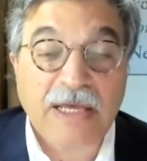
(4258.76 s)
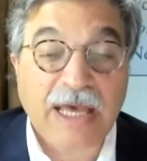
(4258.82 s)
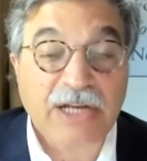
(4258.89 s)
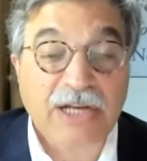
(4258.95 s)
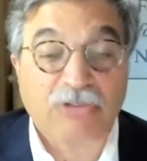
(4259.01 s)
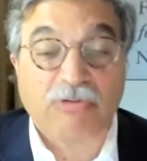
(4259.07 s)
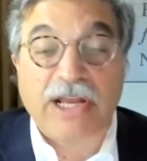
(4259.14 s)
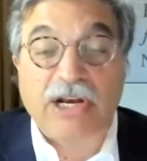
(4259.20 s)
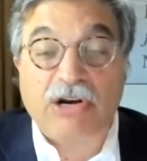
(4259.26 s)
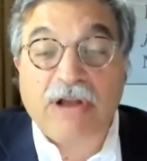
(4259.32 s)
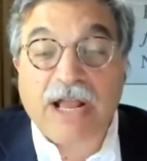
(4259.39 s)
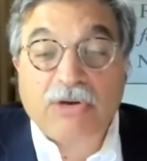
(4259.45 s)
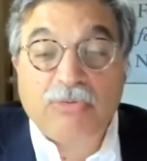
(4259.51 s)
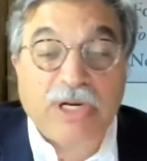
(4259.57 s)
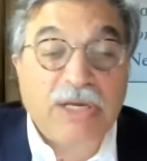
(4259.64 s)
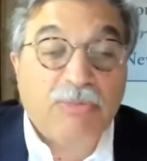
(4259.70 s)
and greater
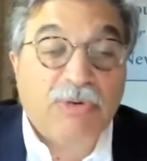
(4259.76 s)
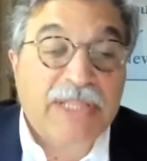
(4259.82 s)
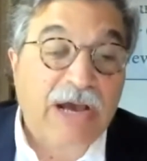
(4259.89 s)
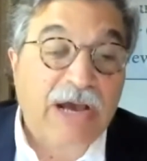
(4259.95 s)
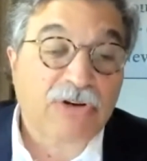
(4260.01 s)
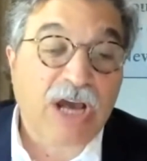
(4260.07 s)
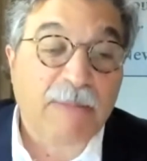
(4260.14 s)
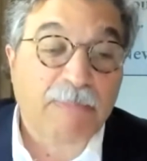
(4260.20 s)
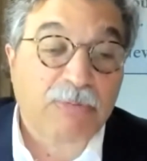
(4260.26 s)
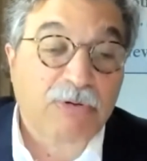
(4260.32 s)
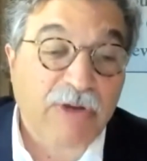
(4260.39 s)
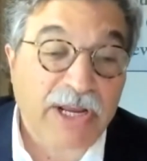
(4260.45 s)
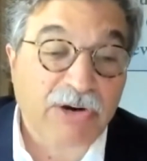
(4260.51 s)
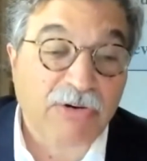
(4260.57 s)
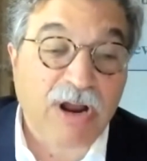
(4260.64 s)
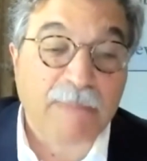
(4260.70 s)
equity without
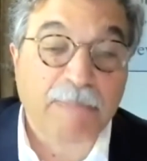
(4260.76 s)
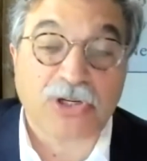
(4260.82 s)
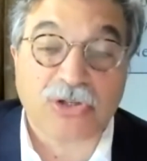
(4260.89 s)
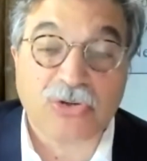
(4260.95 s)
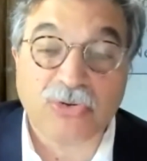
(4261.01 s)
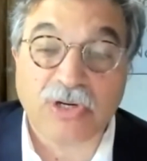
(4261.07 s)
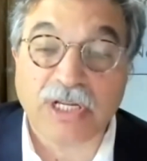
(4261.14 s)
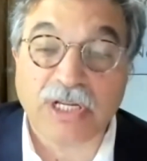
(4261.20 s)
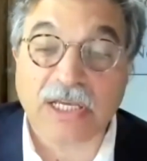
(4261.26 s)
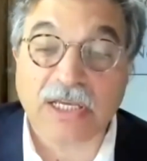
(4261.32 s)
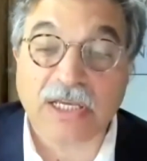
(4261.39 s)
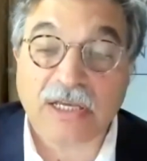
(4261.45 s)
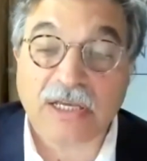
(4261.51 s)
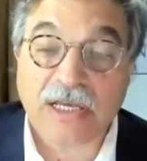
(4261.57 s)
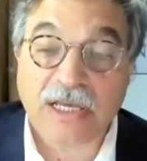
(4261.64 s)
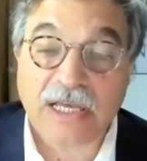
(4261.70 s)
greater
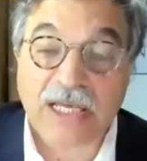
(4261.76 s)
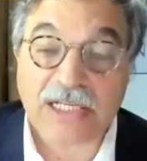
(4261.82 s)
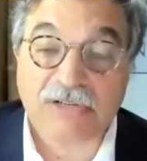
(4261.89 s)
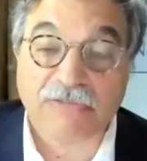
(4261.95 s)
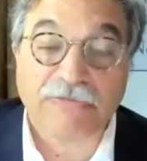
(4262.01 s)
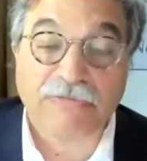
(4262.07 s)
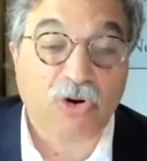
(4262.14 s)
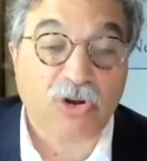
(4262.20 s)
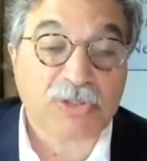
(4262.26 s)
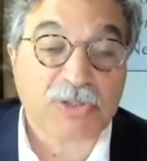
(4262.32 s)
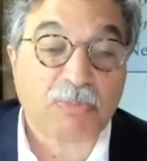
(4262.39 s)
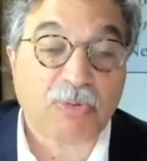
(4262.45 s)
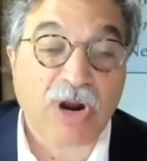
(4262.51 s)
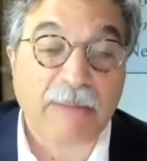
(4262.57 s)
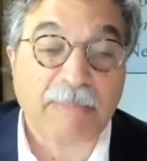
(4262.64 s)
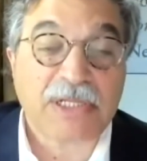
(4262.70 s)
opportunity is a false
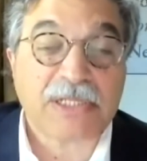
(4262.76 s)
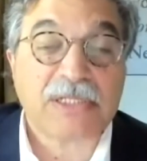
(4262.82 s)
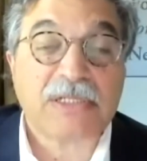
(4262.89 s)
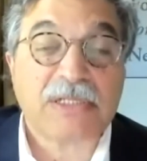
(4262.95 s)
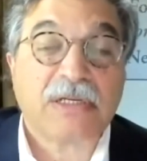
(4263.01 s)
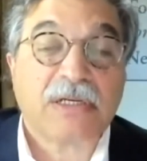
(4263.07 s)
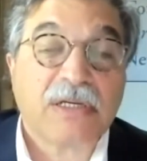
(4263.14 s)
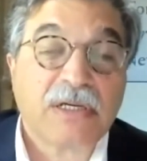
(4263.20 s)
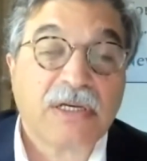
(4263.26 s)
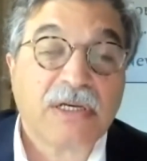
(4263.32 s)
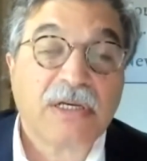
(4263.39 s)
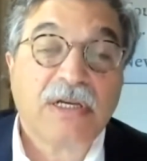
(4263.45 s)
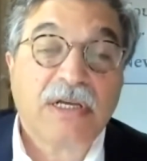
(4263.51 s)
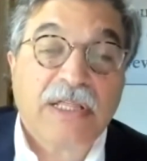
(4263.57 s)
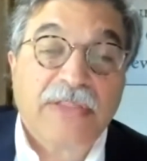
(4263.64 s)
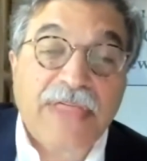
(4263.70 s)
promise.
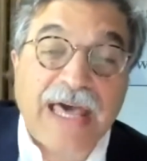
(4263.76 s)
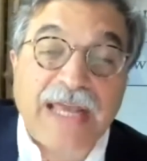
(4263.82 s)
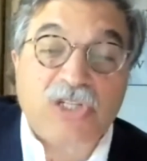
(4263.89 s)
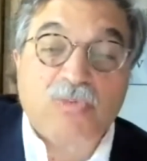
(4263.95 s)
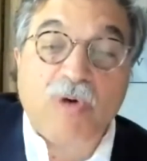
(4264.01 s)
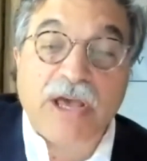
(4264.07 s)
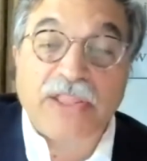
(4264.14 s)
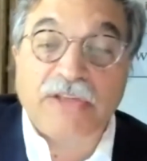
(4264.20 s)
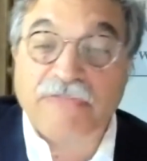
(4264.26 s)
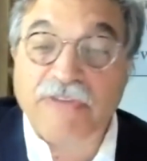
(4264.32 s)
That is why the